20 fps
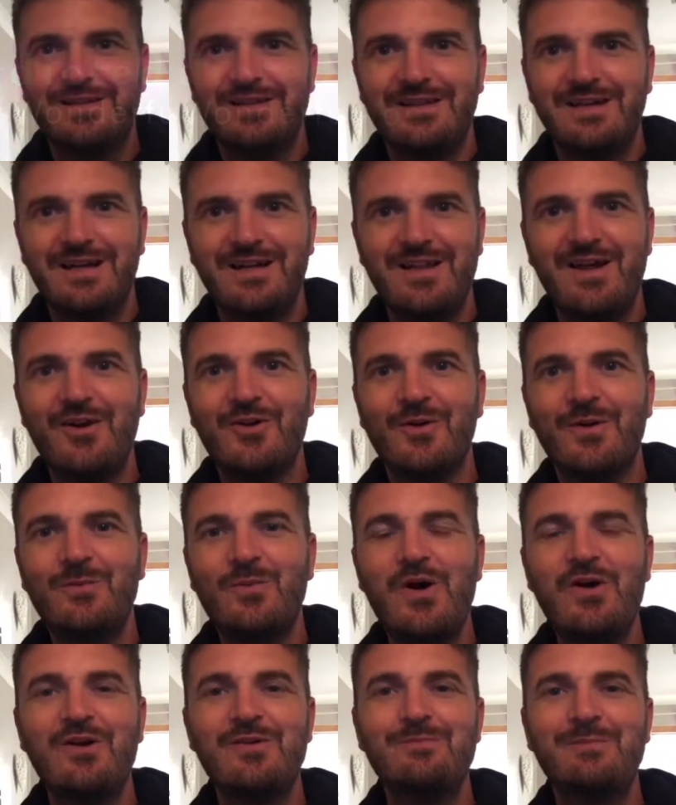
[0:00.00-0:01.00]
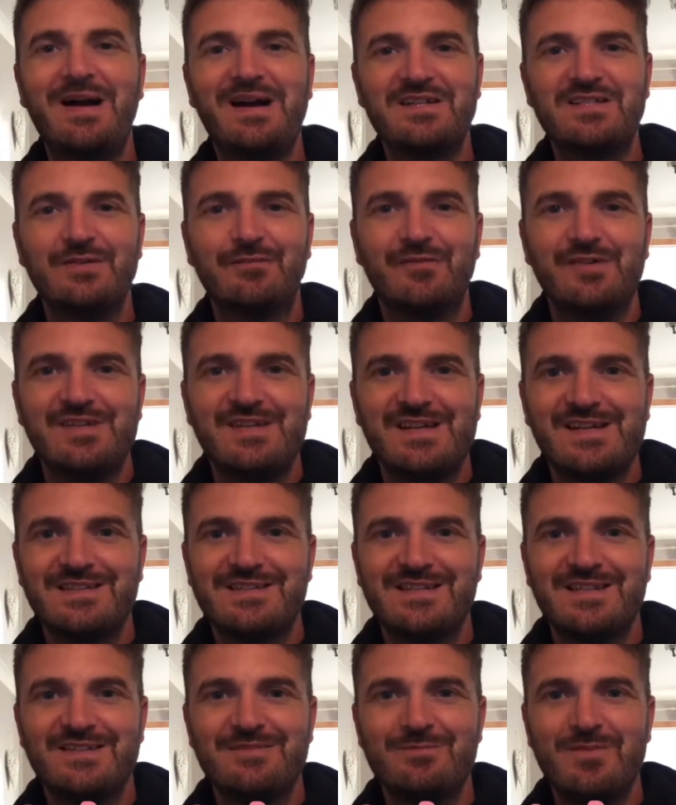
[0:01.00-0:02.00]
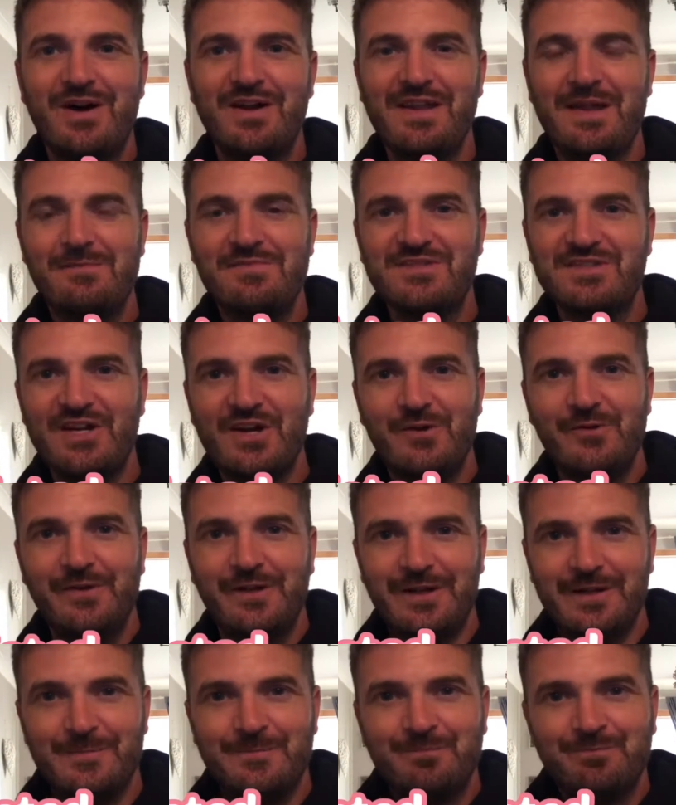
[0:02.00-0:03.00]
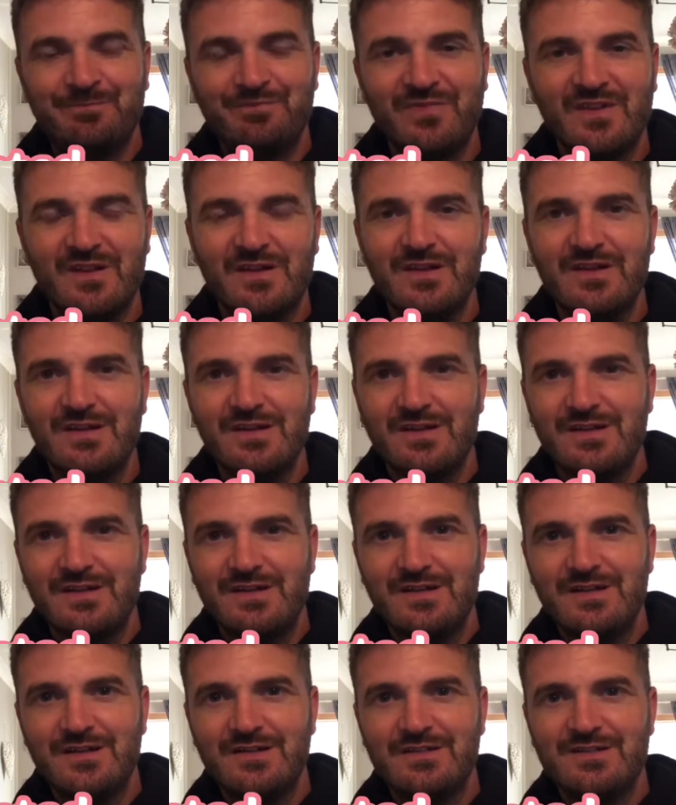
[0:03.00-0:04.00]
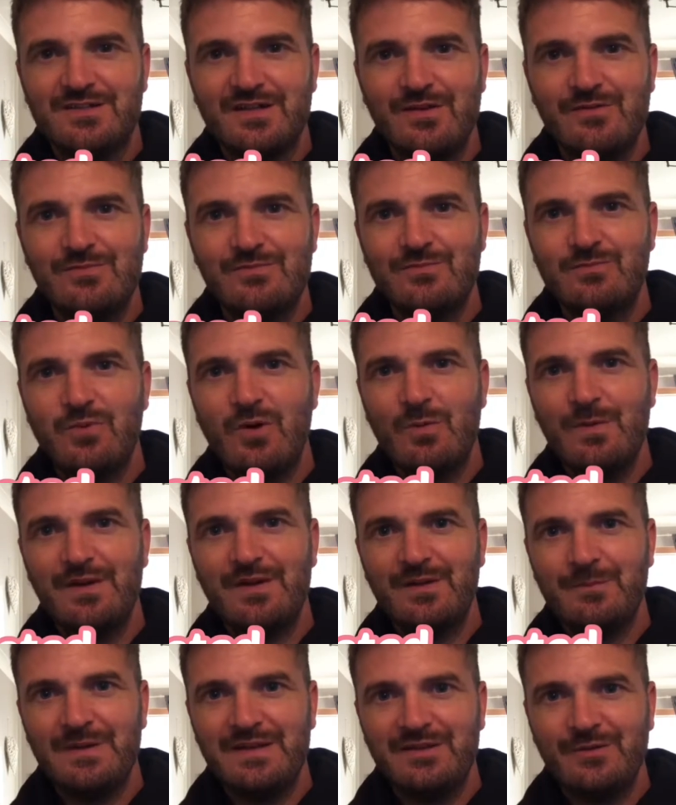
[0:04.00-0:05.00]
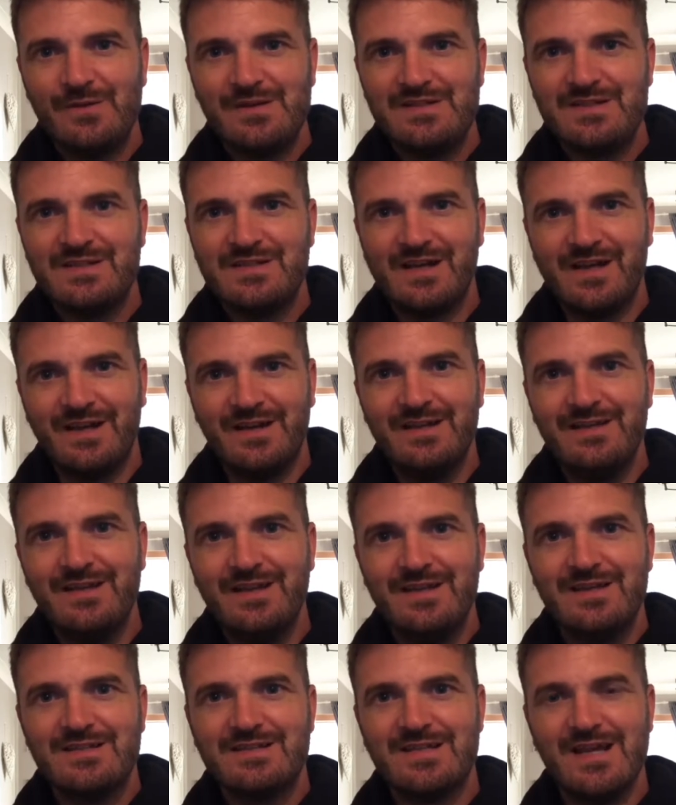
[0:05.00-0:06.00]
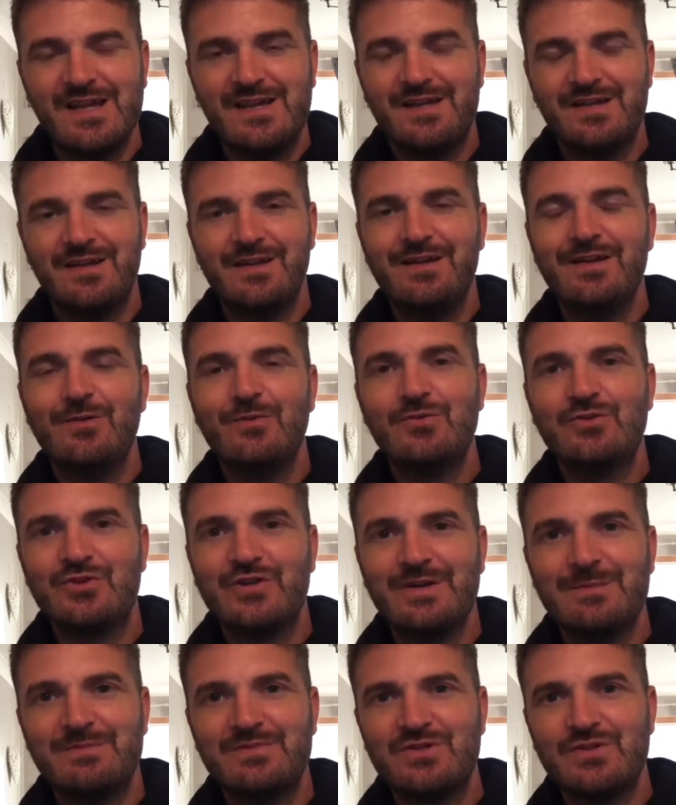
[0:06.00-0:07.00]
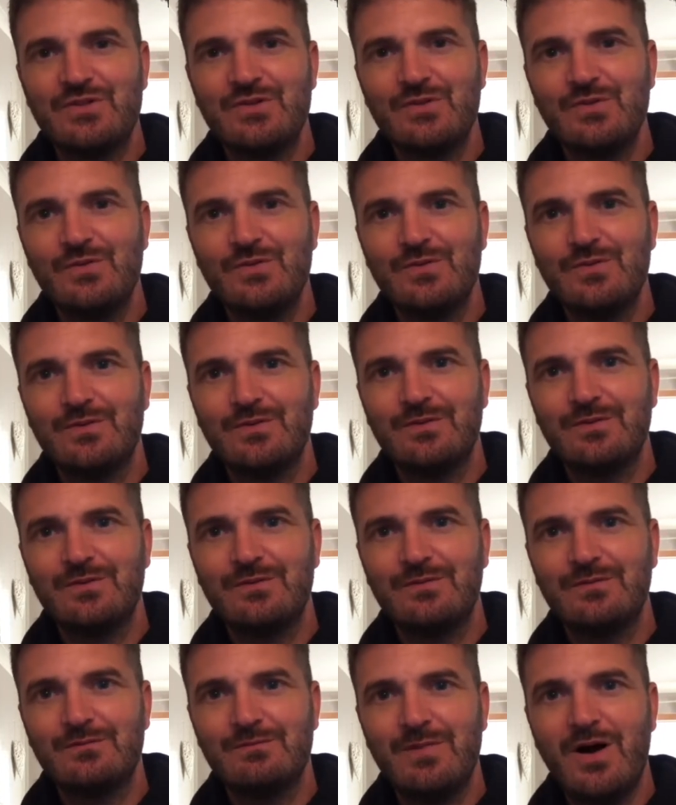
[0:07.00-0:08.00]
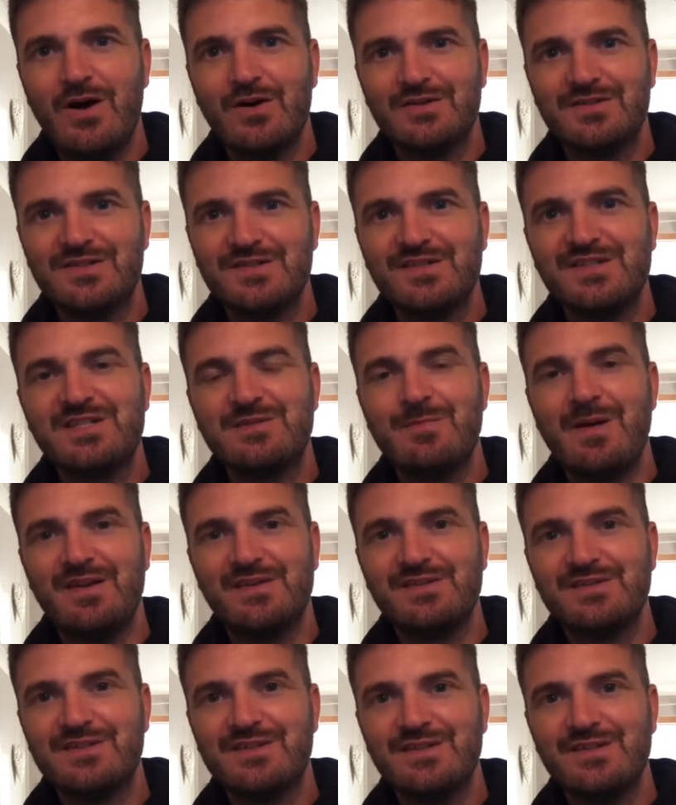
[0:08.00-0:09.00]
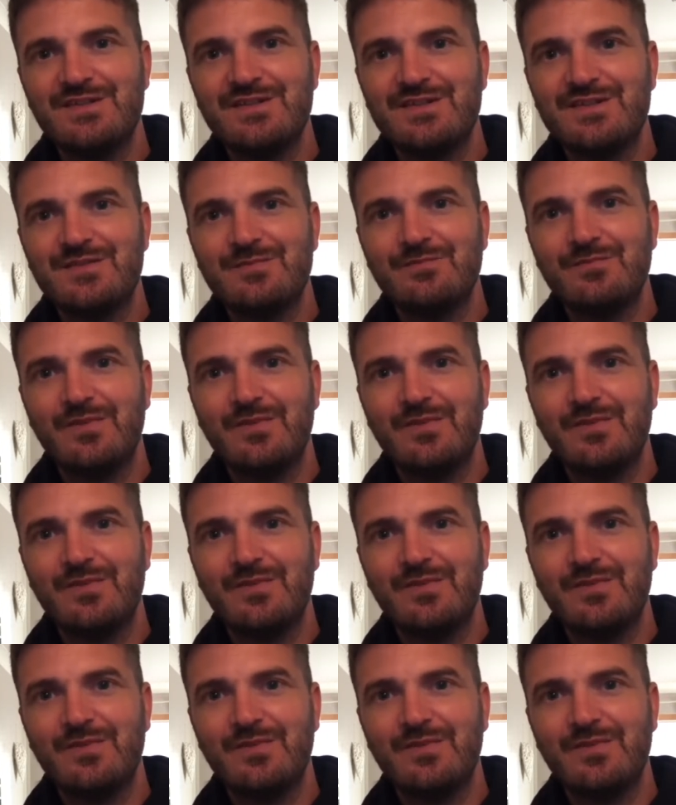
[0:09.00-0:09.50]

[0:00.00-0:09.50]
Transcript: Hello and welcome back to Predicted, and my name's Tony. So what we're going to be doing today is taking a little trip to Marks and Spencer's